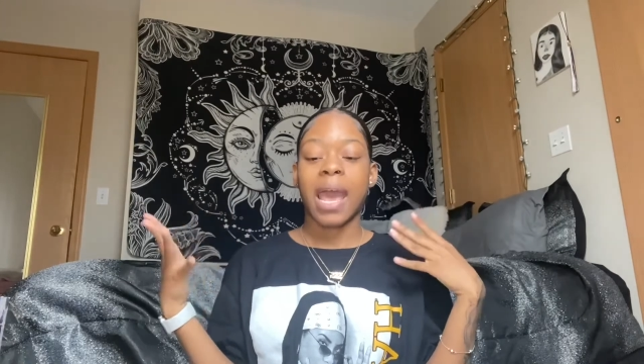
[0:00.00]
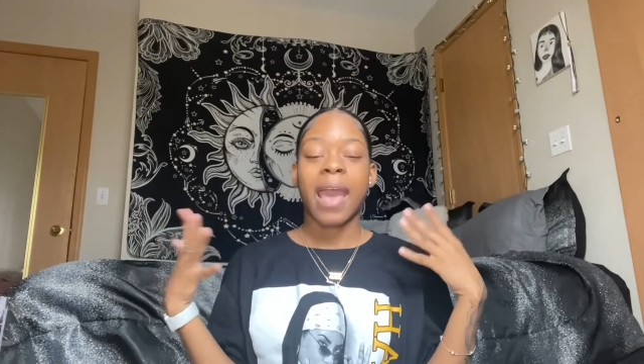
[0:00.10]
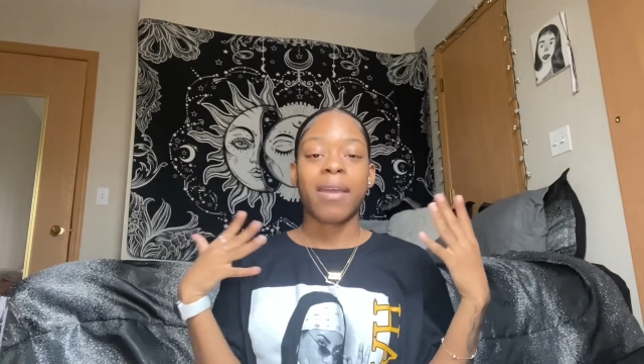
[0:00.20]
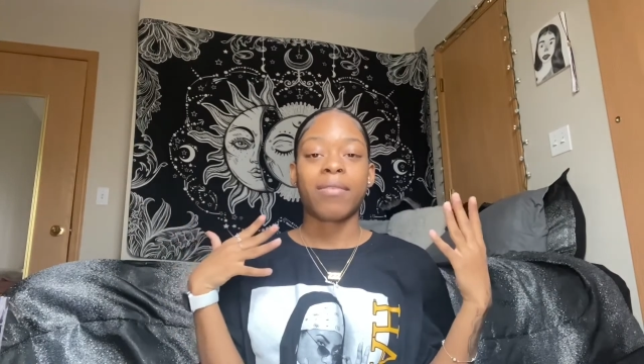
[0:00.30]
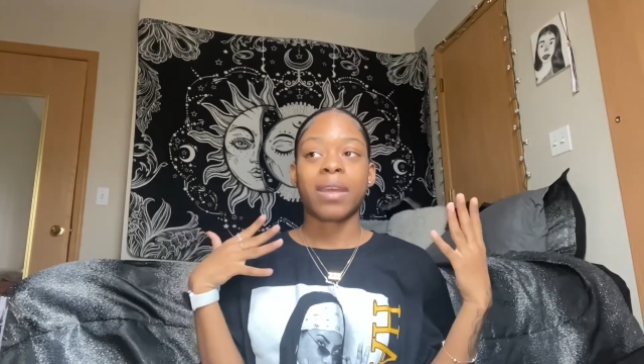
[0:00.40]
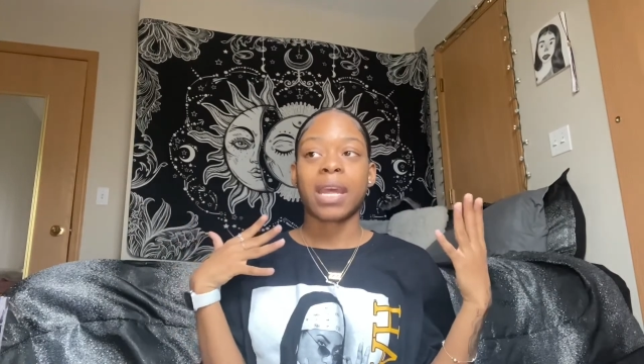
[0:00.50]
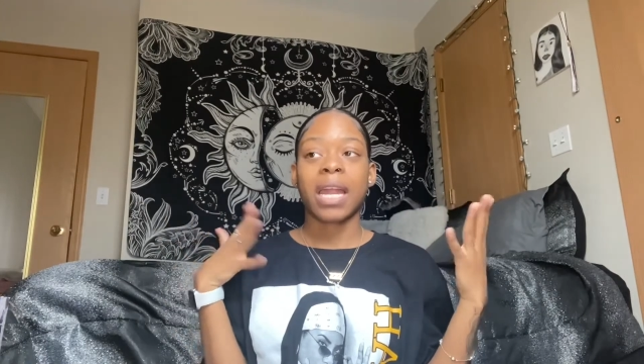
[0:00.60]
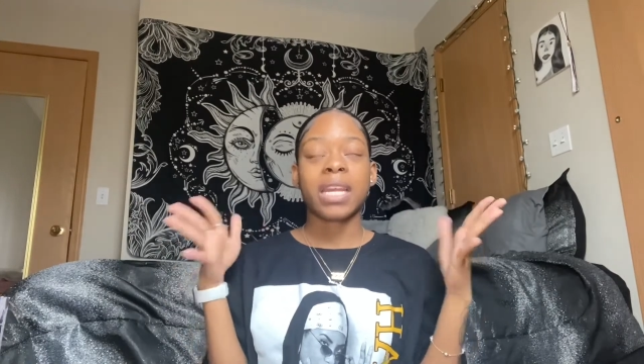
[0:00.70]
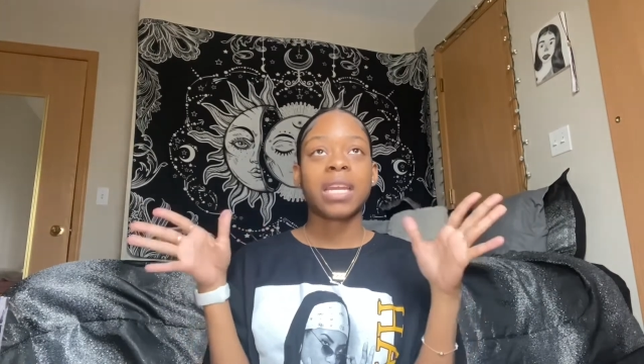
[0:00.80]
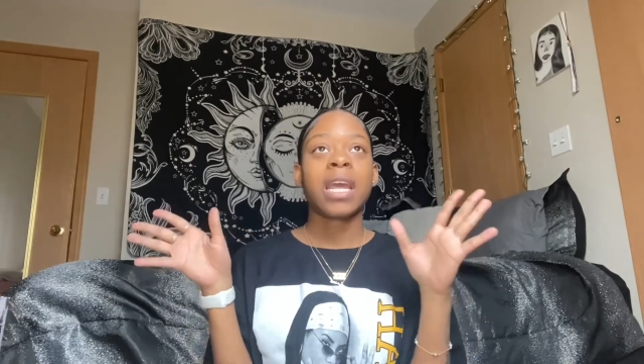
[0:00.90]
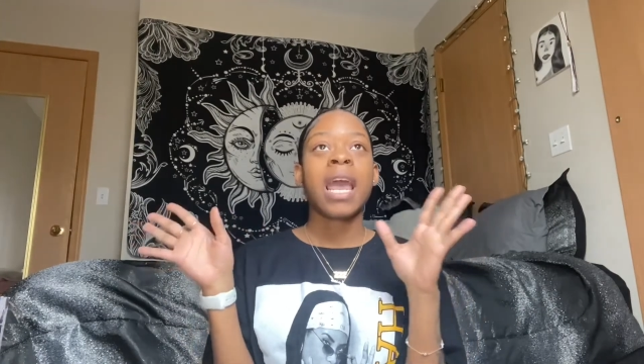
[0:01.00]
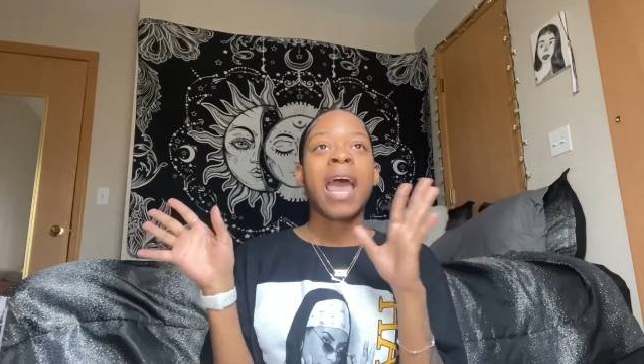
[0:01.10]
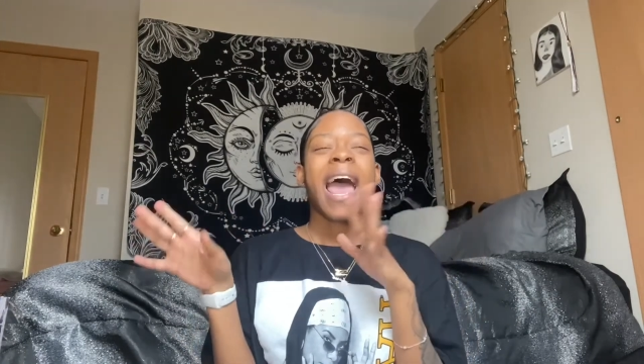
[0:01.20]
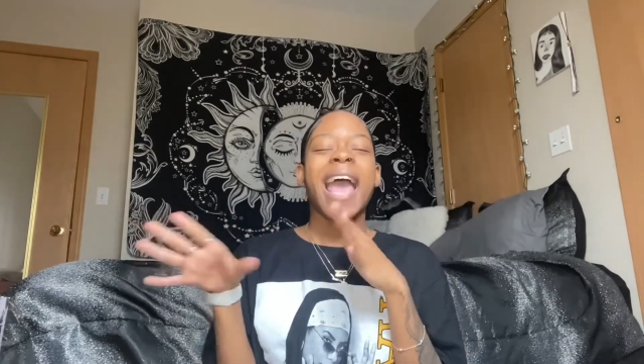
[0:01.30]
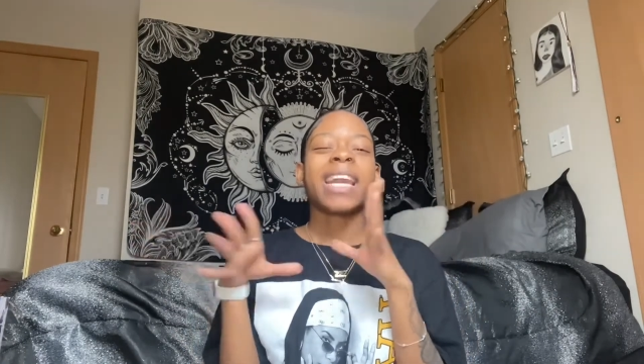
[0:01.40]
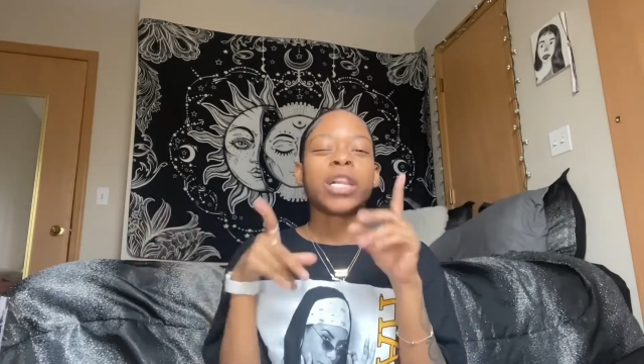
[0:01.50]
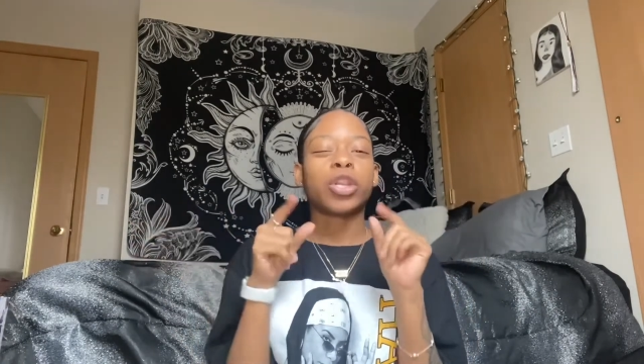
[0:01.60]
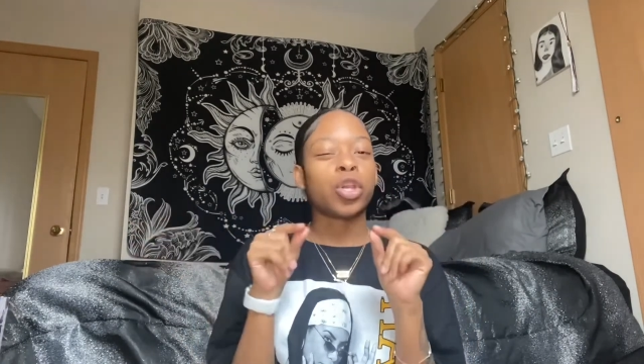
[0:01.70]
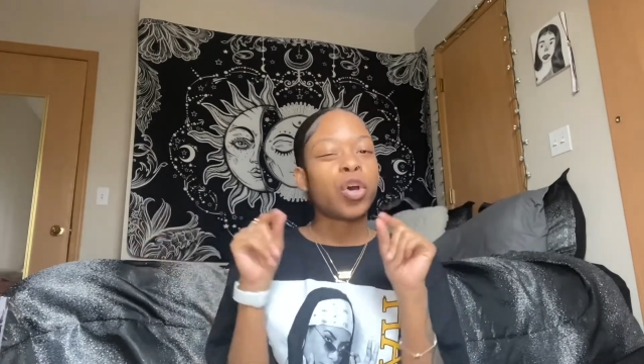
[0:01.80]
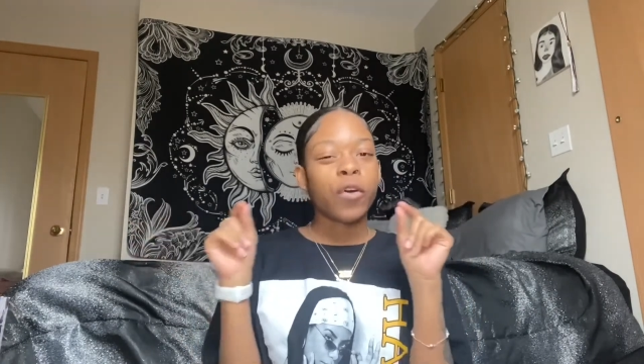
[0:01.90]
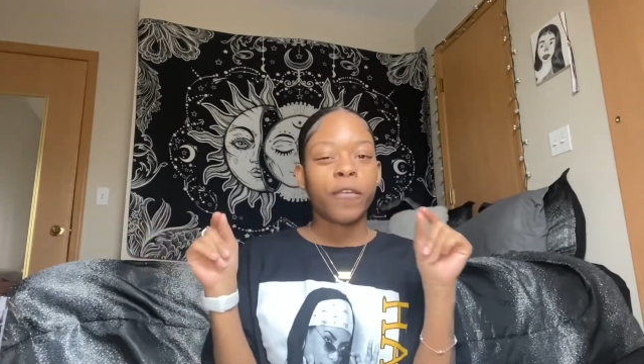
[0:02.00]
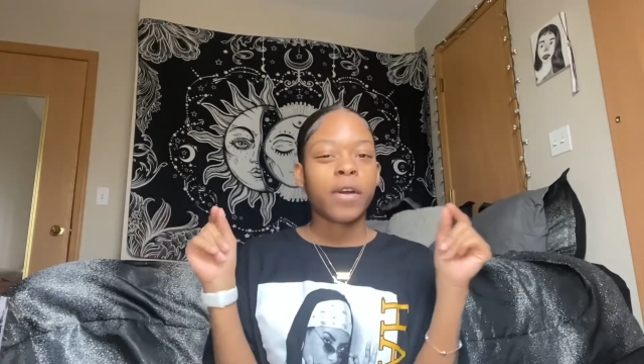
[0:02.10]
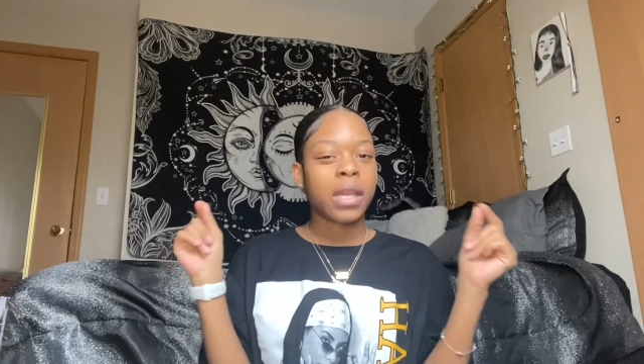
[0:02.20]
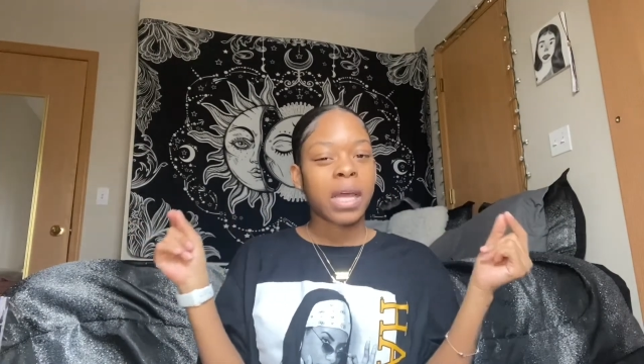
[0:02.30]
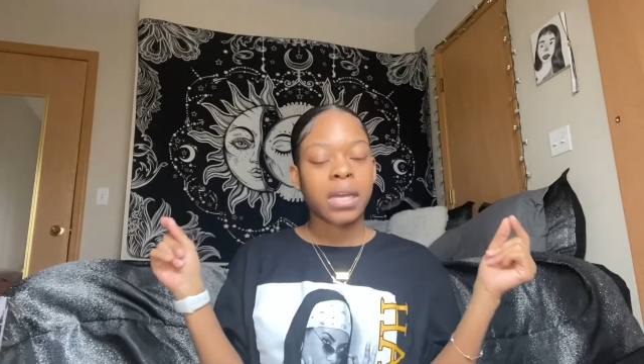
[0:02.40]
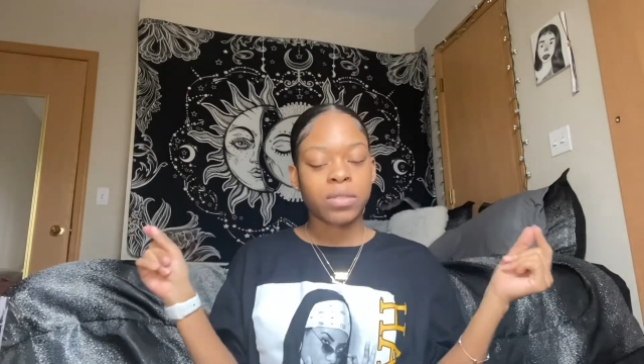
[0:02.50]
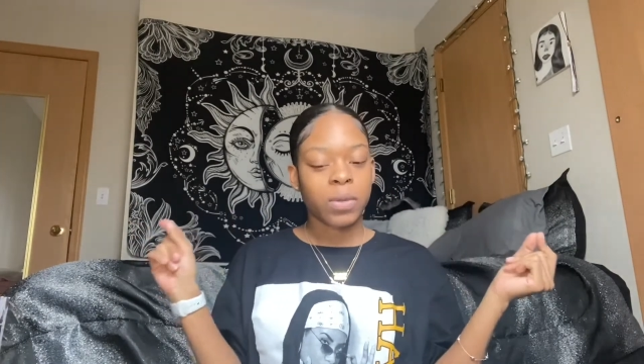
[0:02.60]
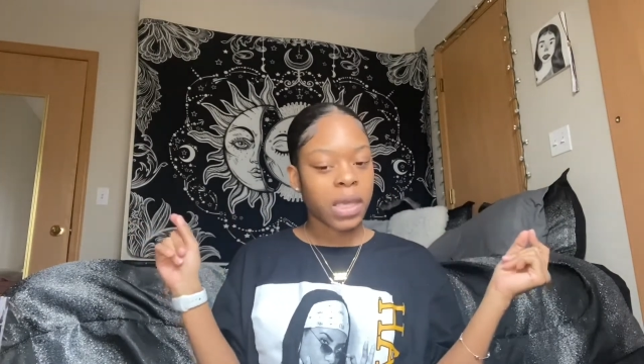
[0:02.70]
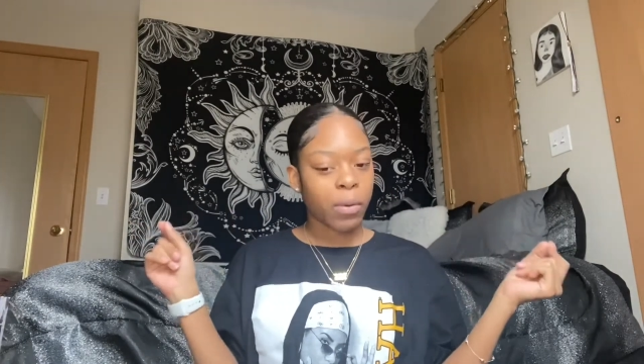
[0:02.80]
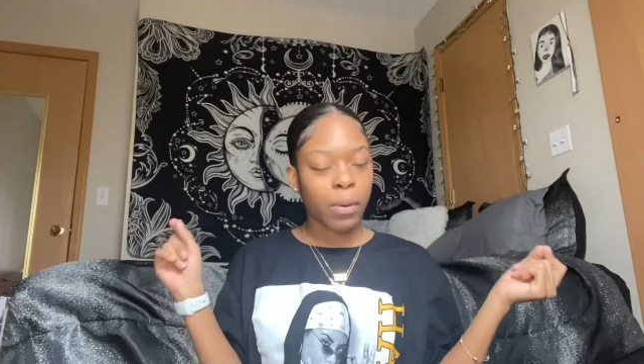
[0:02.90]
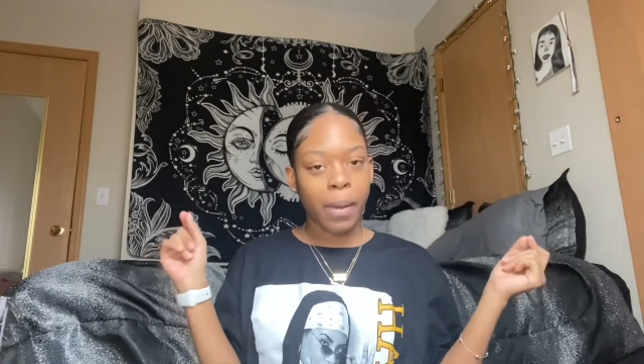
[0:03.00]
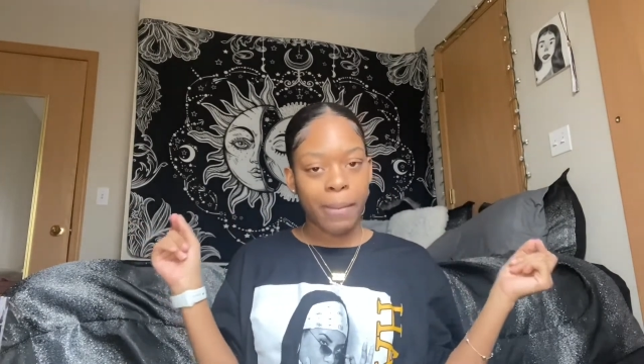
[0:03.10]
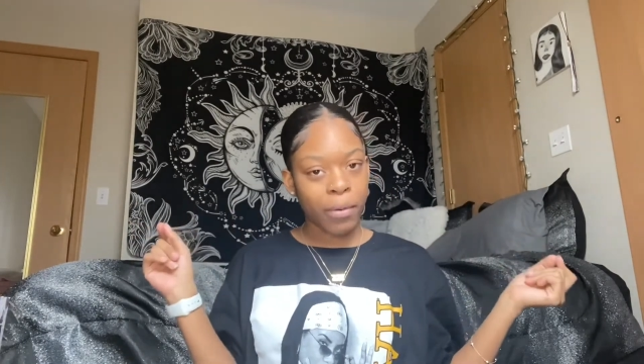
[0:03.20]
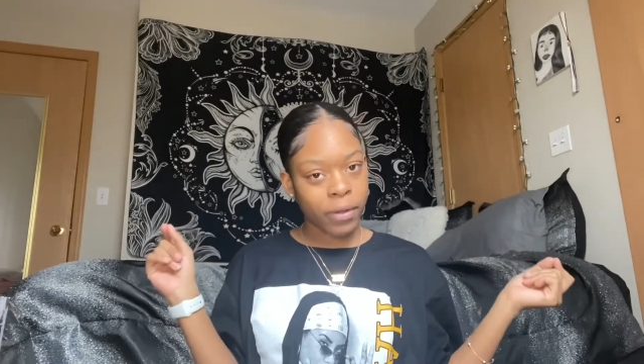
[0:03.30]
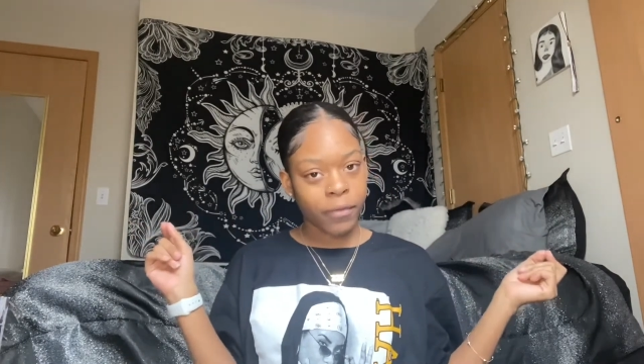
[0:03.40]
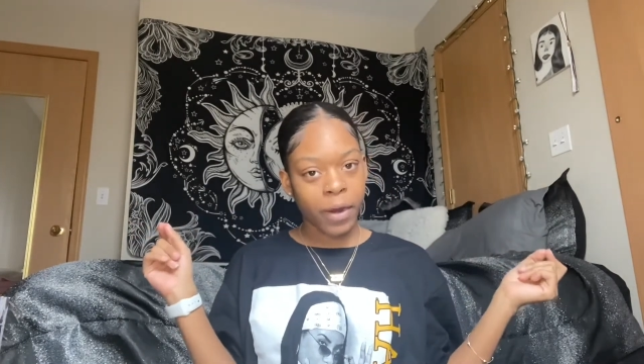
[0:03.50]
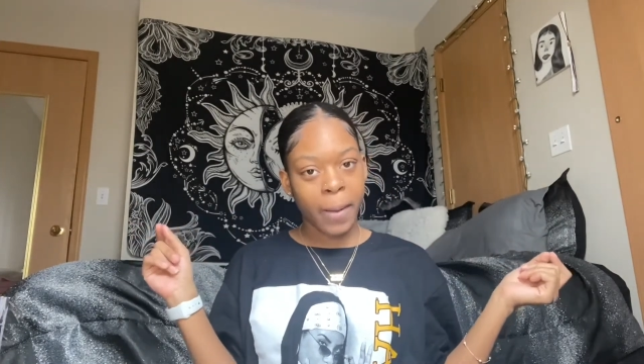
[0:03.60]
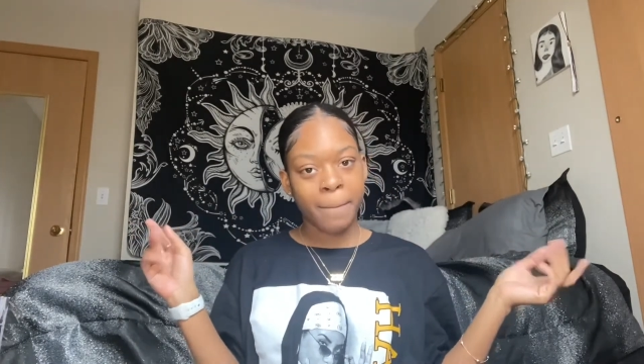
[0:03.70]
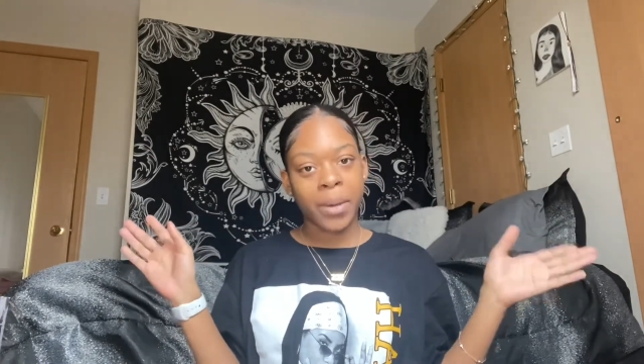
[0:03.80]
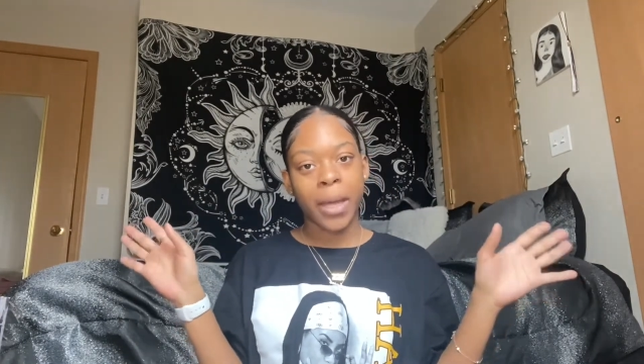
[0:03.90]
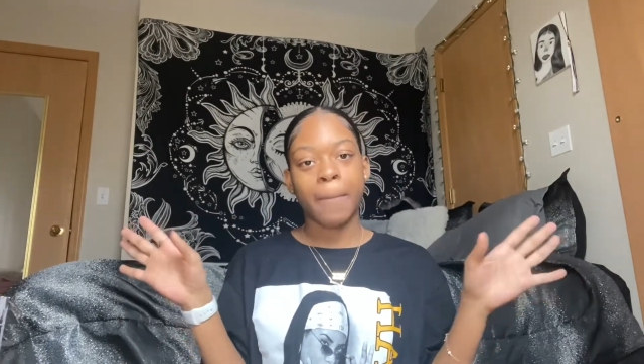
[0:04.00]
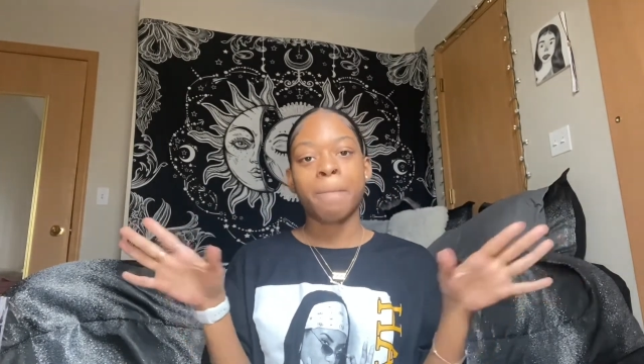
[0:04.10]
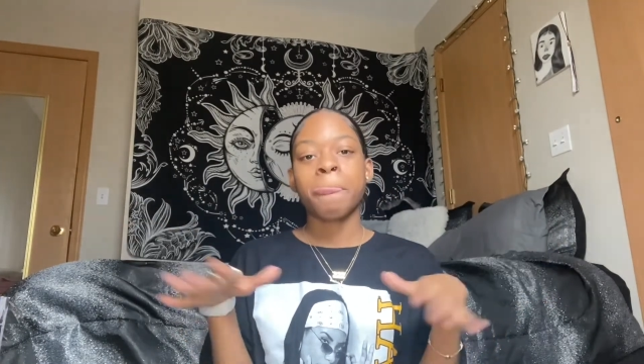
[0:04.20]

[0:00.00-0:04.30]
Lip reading: I had a little fun last weekend with my boyfriend, but